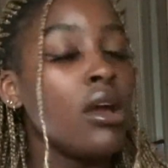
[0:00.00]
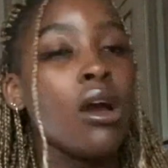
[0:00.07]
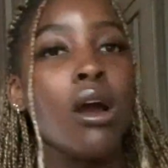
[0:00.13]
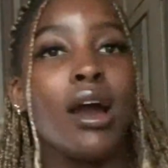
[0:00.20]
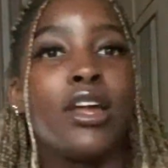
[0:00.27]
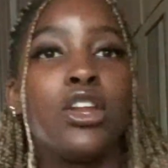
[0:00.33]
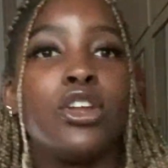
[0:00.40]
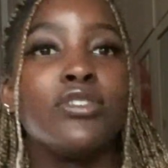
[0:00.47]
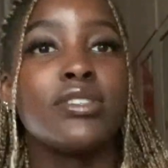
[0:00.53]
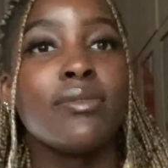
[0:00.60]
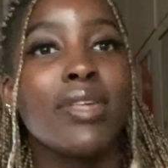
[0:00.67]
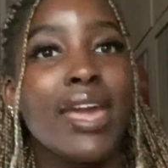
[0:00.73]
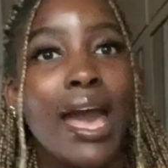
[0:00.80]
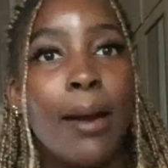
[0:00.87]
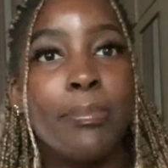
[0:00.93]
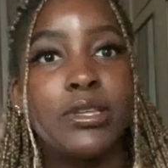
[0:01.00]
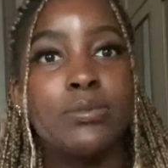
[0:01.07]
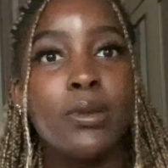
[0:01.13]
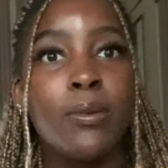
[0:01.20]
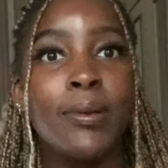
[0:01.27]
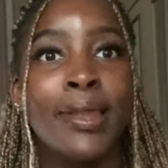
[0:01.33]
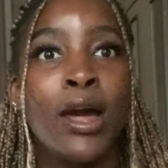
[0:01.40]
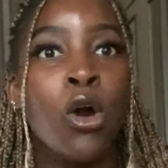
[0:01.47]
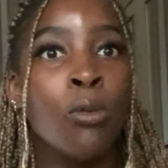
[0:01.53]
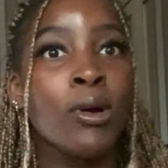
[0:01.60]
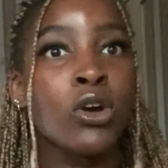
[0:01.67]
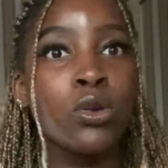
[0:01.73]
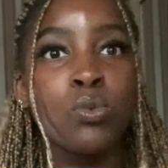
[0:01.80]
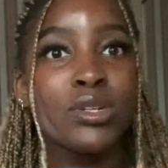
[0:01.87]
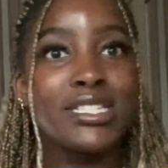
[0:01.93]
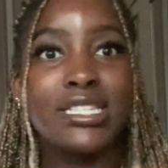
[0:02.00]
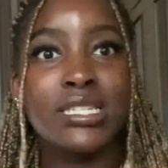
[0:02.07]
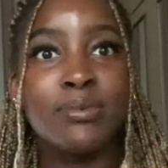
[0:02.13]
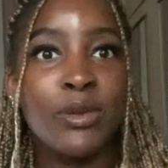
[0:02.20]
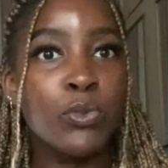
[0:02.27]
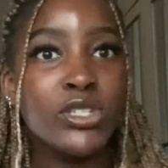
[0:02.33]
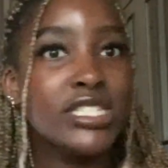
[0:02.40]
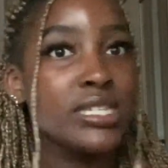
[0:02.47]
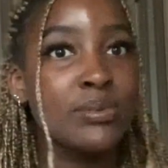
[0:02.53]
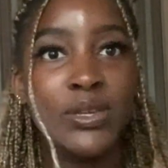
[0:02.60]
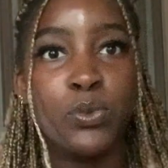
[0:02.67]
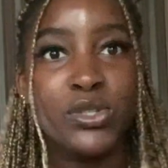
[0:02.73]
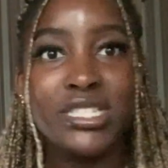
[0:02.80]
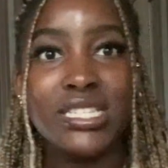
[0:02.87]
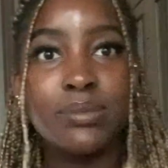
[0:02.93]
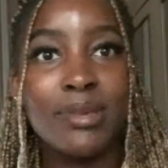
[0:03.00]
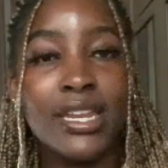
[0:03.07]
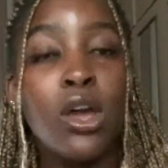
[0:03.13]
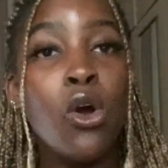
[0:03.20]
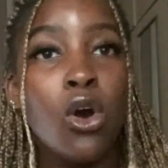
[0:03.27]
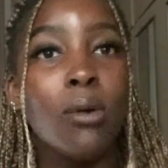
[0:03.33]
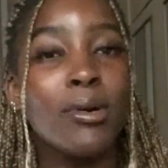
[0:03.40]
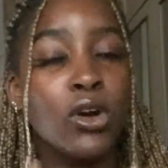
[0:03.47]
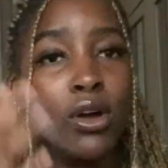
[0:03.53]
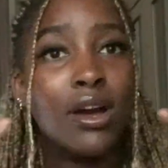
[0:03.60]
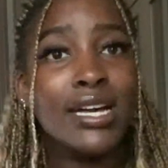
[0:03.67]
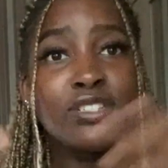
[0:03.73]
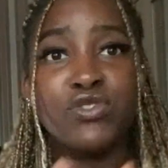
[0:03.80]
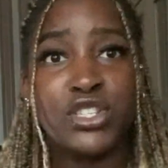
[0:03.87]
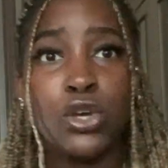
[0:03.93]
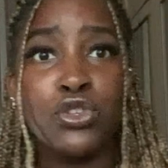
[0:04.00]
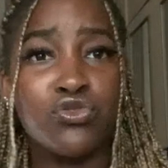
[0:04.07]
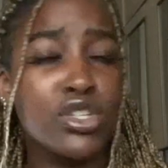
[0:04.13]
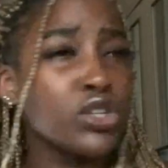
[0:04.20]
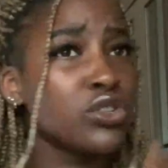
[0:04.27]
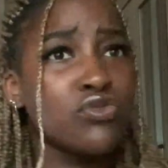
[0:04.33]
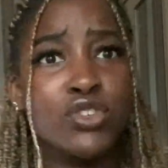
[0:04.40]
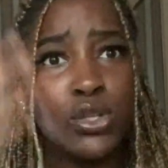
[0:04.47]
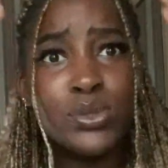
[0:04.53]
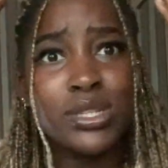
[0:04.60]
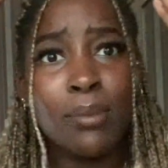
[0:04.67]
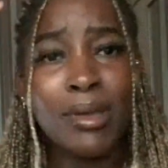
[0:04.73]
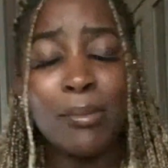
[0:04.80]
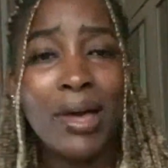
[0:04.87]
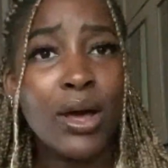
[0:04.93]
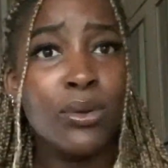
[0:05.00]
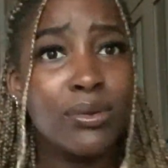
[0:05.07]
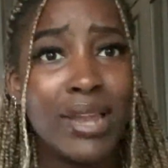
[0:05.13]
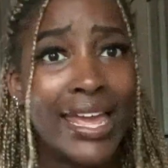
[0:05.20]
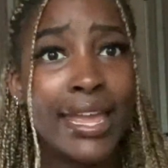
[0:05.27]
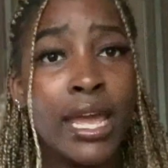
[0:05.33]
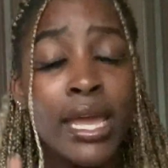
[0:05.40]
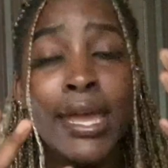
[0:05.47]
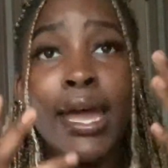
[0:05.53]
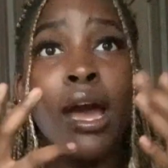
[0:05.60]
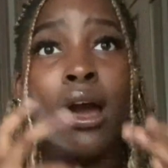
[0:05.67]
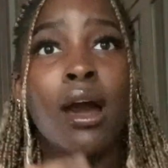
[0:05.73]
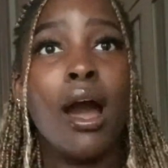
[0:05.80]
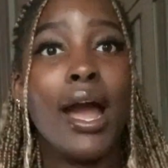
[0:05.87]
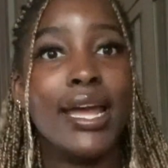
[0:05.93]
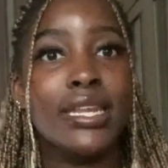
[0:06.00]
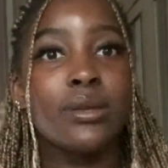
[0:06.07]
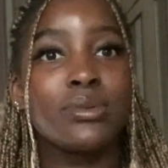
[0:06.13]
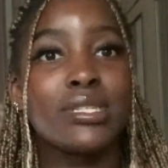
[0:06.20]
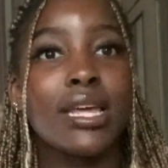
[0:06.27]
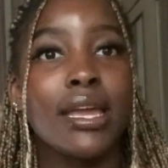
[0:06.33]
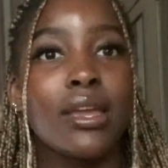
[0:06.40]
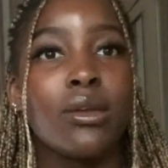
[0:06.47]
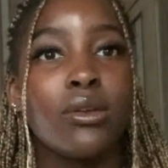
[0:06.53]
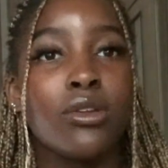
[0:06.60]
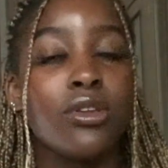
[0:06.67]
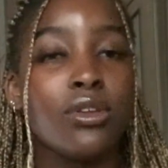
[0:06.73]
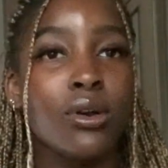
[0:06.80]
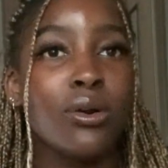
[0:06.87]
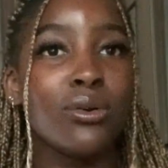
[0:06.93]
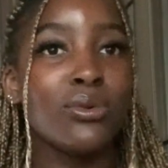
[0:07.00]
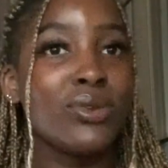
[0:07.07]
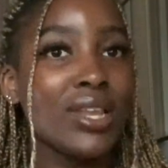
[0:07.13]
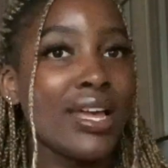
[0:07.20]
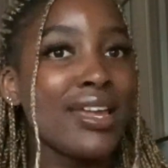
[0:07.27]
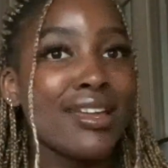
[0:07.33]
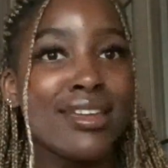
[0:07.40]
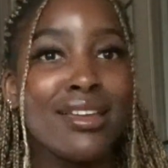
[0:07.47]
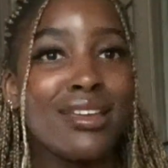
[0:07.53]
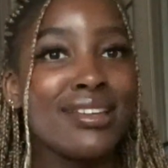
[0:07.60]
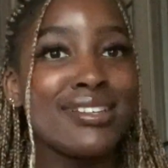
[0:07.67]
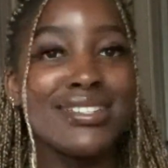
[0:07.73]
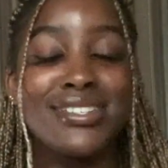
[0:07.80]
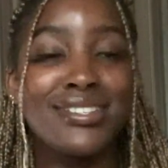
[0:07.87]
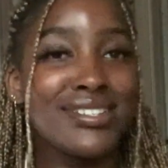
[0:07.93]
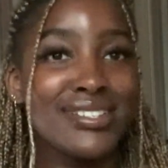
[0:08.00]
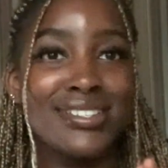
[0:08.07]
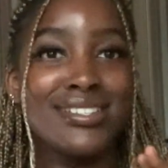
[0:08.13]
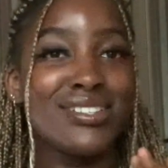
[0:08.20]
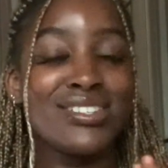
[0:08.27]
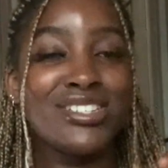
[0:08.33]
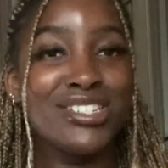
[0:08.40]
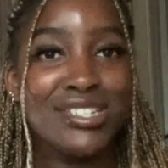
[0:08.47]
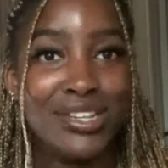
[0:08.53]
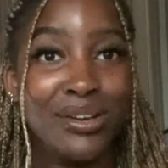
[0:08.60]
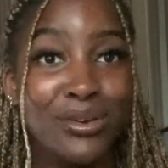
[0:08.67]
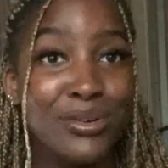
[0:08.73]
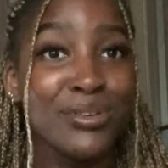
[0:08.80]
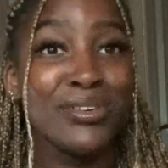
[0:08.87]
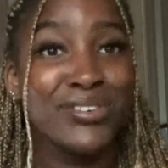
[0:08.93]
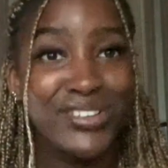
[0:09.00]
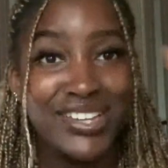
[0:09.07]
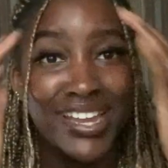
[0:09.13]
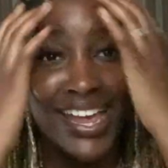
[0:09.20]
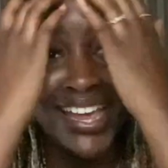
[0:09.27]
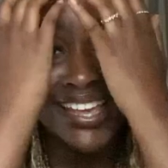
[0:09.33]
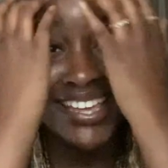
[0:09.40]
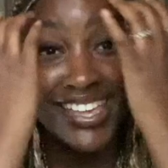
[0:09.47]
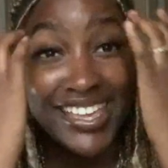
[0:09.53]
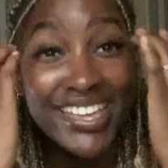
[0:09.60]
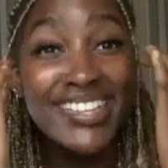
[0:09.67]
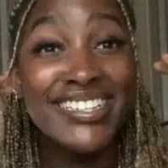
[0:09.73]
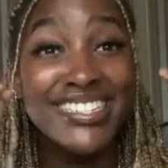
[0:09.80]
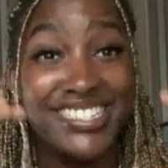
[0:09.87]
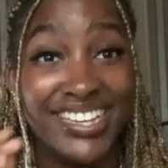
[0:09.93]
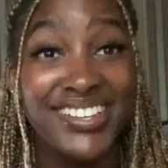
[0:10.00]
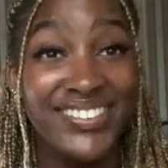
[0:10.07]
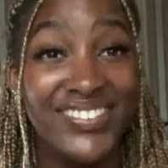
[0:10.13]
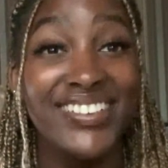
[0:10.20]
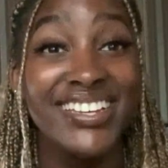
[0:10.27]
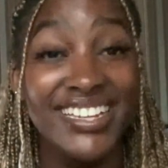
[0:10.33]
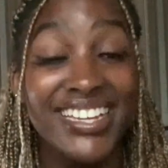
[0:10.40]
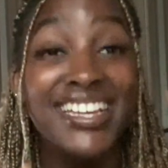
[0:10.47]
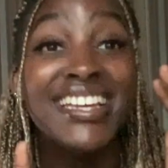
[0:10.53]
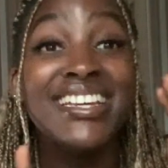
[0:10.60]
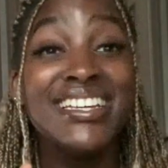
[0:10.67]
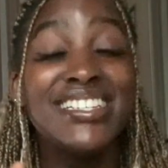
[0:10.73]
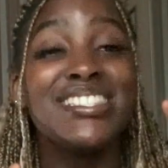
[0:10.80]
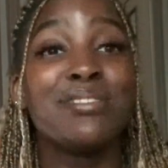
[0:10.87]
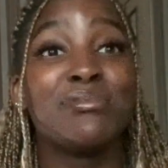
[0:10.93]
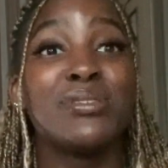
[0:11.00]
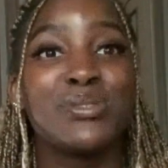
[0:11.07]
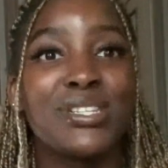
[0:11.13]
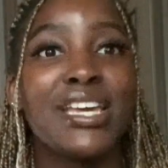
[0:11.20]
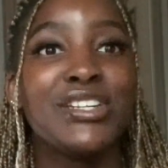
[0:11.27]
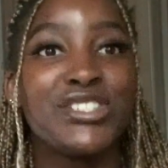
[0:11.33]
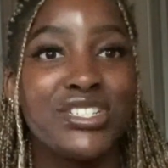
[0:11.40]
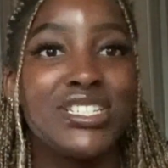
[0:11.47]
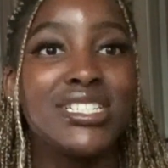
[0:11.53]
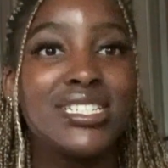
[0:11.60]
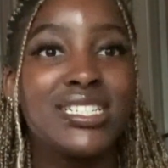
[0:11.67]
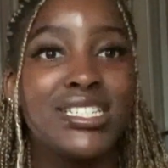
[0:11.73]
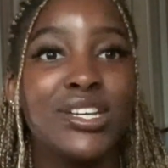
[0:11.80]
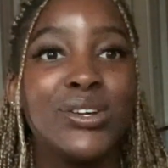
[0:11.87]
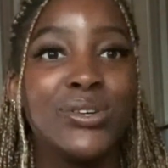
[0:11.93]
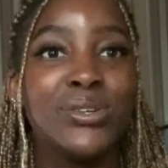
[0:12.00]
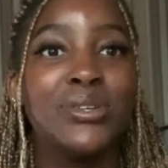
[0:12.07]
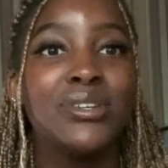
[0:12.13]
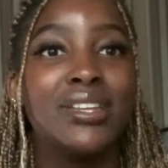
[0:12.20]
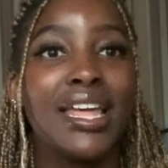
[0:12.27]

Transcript: I don't know, if something happens, people are like, oh my god, what does this mean? What does this mean? What does this mean? Oh my god, guys, results coming about. Like, and it was like, yo, like, just chill. Like, genuinely, sometimes, like, just chill.